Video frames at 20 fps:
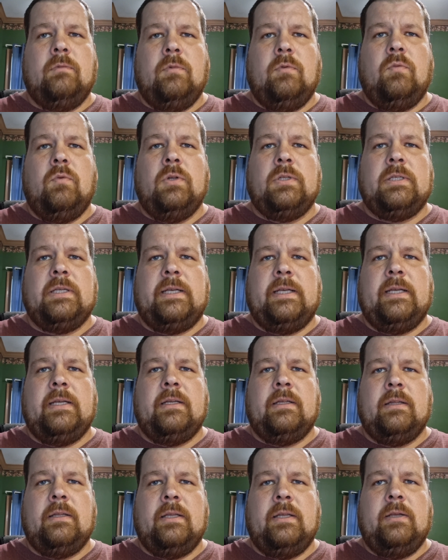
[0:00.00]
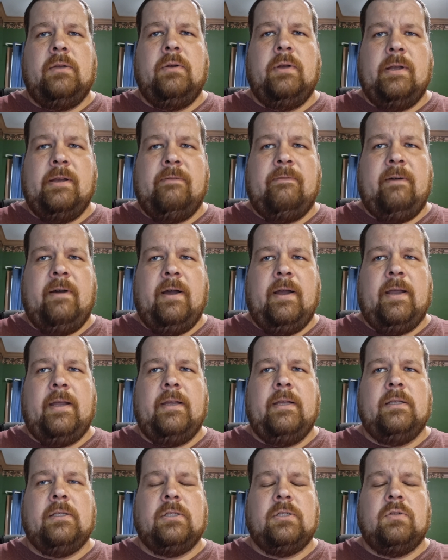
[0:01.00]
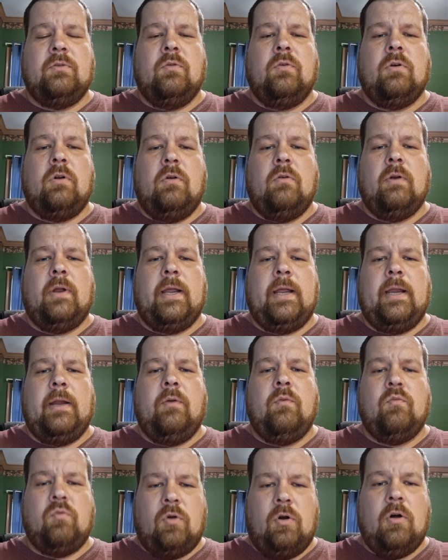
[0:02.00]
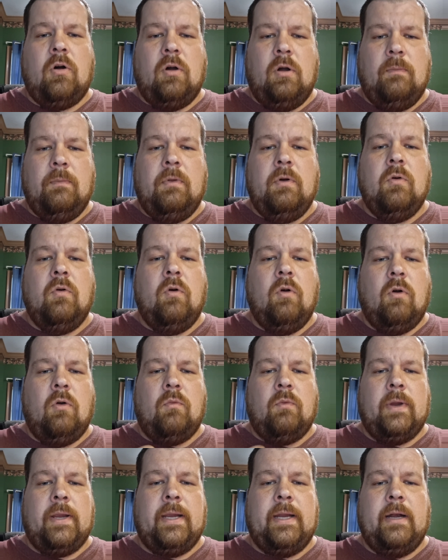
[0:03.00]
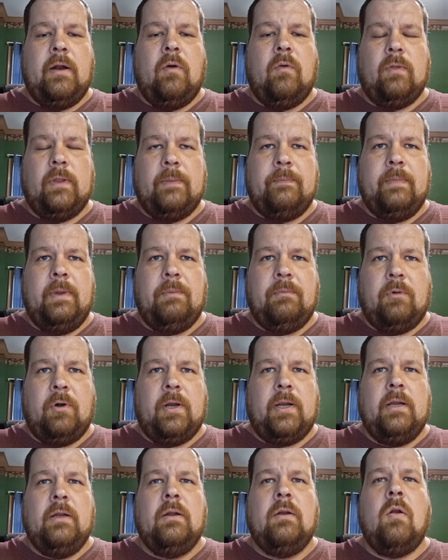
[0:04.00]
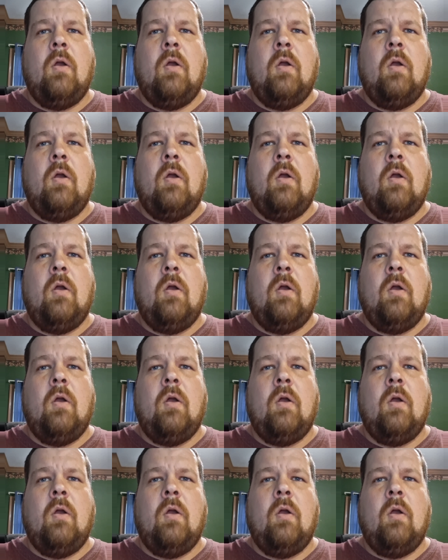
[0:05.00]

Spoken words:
once again, the UEFI is stored on a ROM or read-only memory,